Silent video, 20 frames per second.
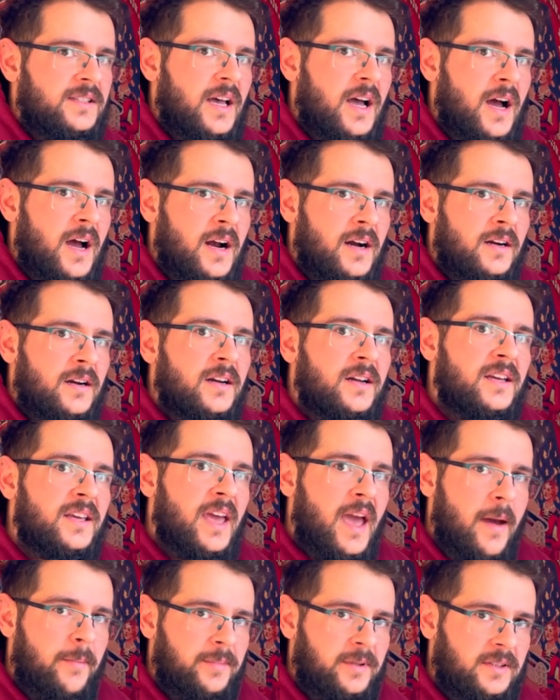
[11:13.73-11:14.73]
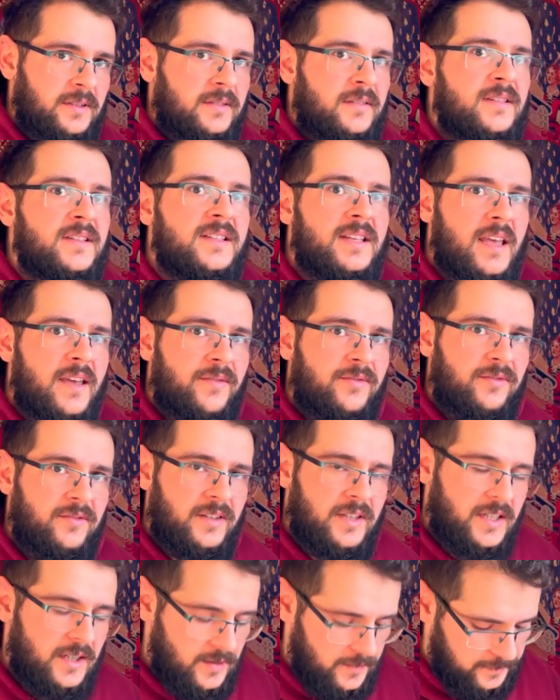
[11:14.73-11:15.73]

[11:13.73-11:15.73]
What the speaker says: are kept safely.